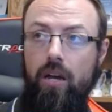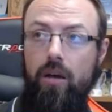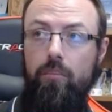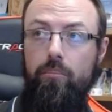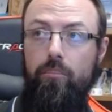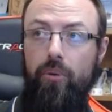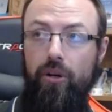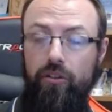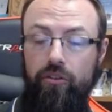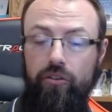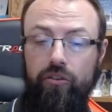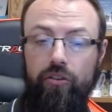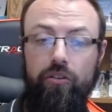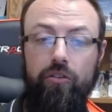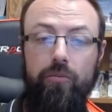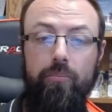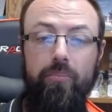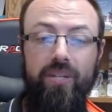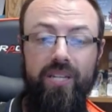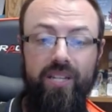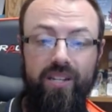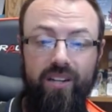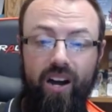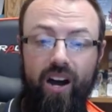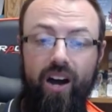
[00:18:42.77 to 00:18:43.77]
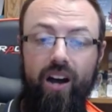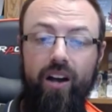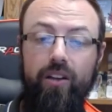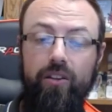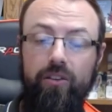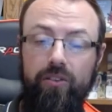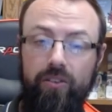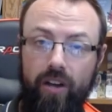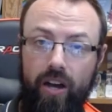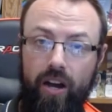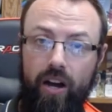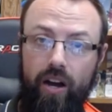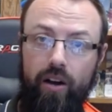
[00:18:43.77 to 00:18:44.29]
but just
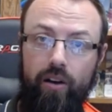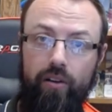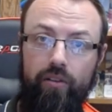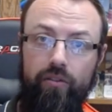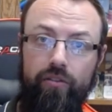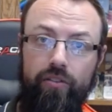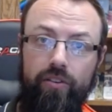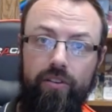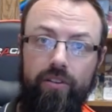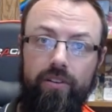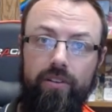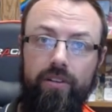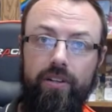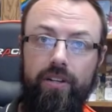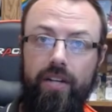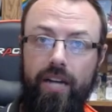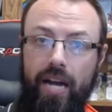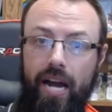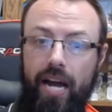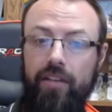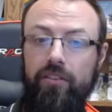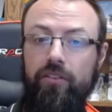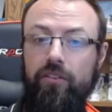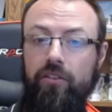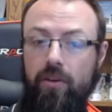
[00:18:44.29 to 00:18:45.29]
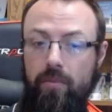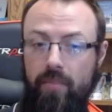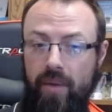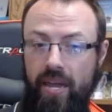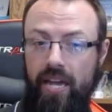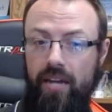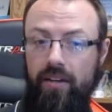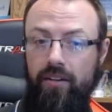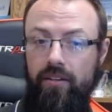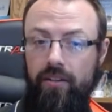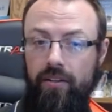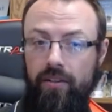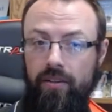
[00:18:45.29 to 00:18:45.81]
because of God's
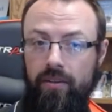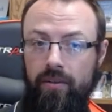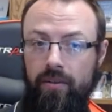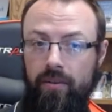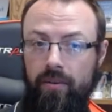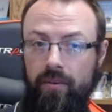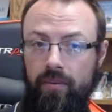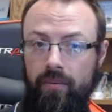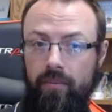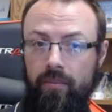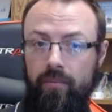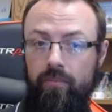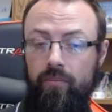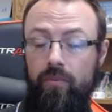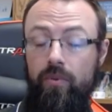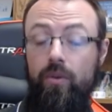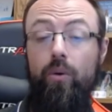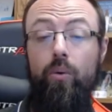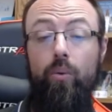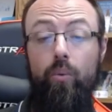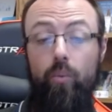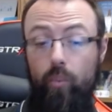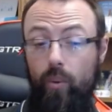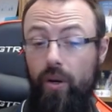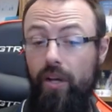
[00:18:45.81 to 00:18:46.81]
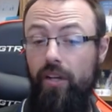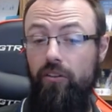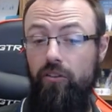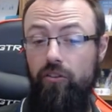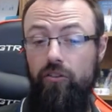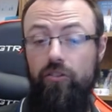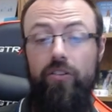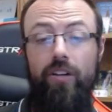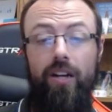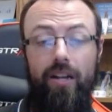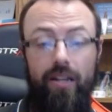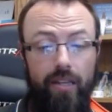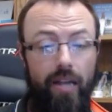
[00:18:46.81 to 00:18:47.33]
command.
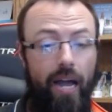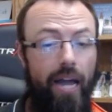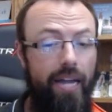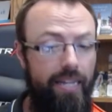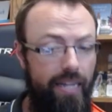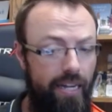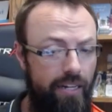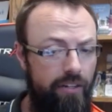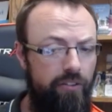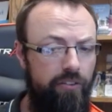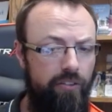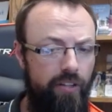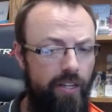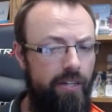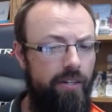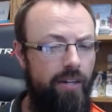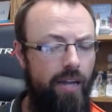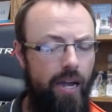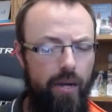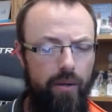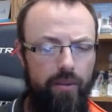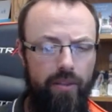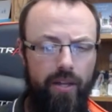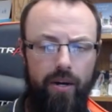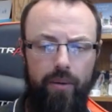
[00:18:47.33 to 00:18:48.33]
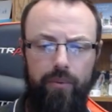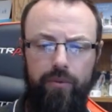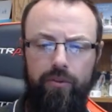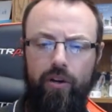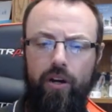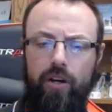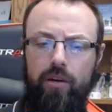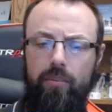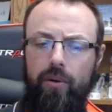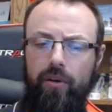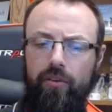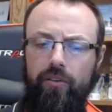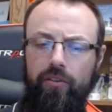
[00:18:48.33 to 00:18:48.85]
Which I kind of said that I would
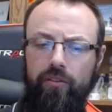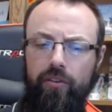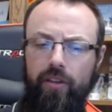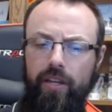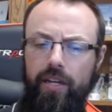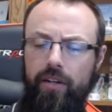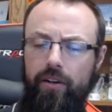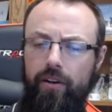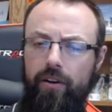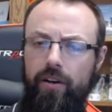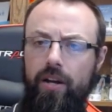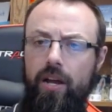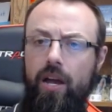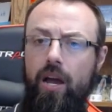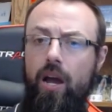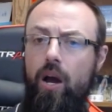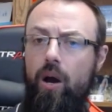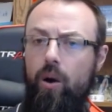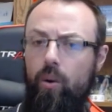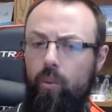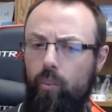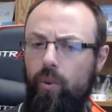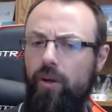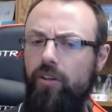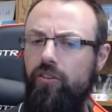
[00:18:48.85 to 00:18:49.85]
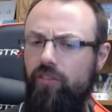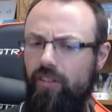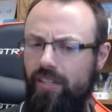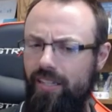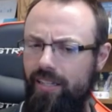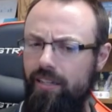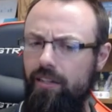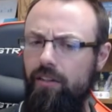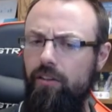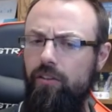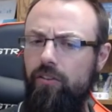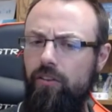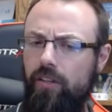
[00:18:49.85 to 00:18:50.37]
talk about this later, which
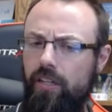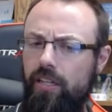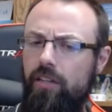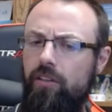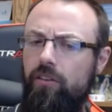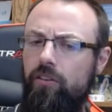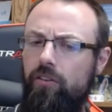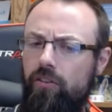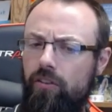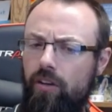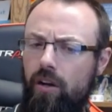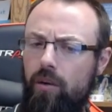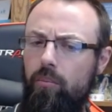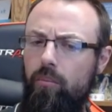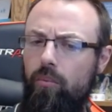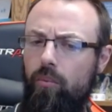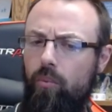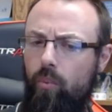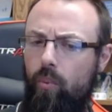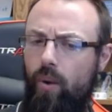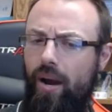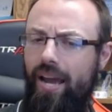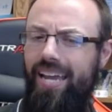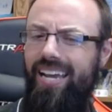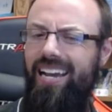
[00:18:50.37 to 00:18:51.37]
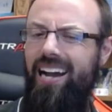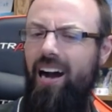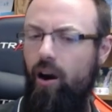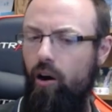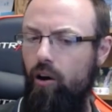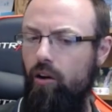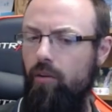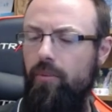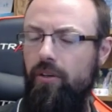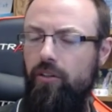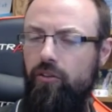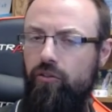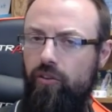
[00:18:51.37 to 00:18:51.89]
is in some way
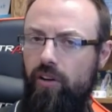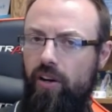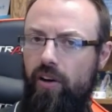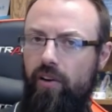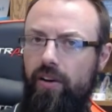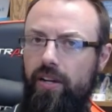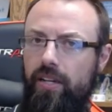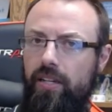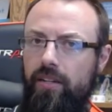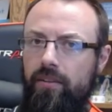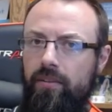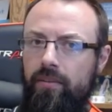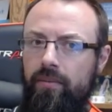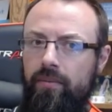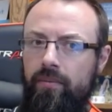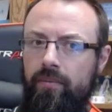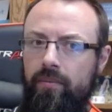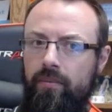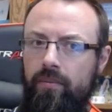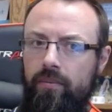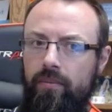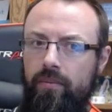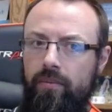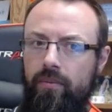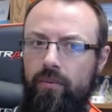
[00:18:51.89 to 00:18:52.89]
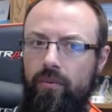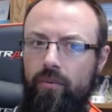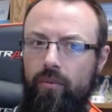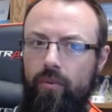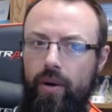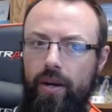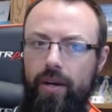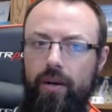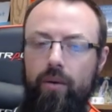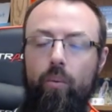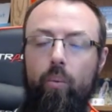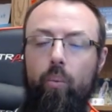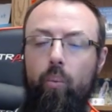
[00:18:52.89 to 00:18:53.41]
arbitrary,
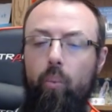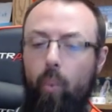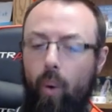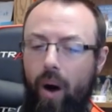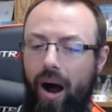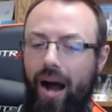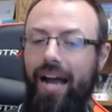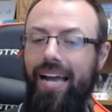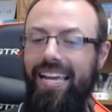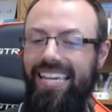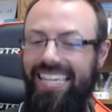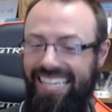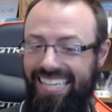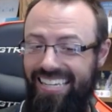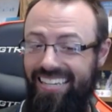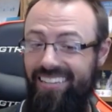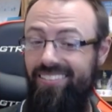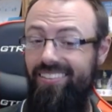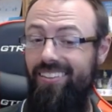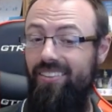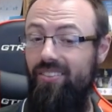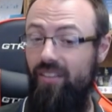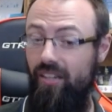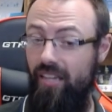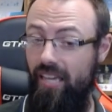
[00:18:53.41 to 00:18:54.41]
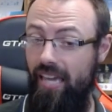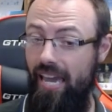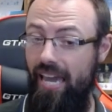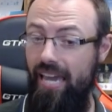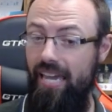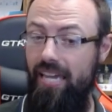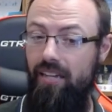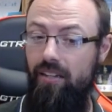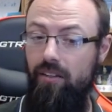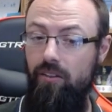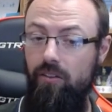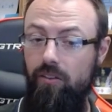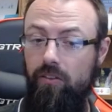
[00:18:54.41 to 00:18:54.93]
right? Why is it the
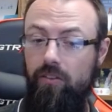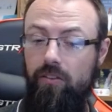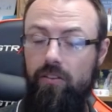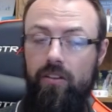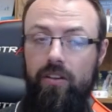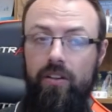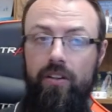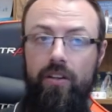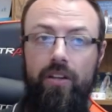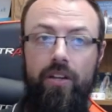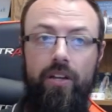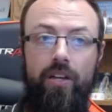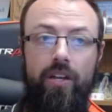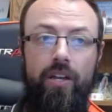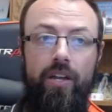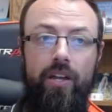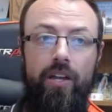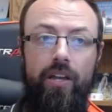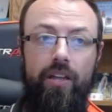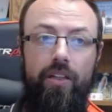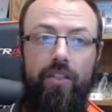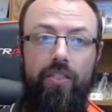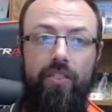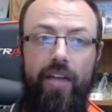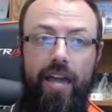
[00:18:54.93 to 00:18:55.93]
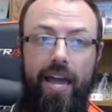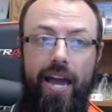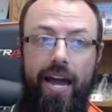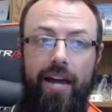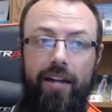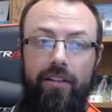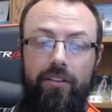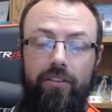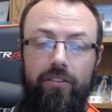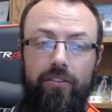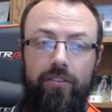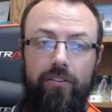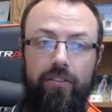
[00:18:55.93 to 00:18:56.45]
case
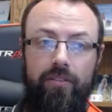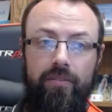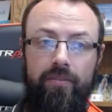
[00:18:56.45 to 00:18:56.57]
that